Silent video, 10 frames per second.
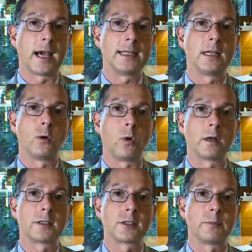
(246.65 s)
I didn't
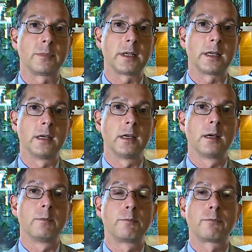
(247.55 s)
want to simply
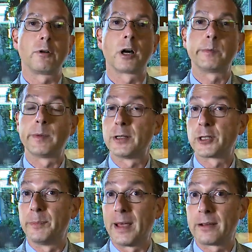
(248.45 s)
program a
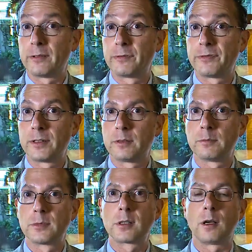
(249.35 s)
bunch of battle films,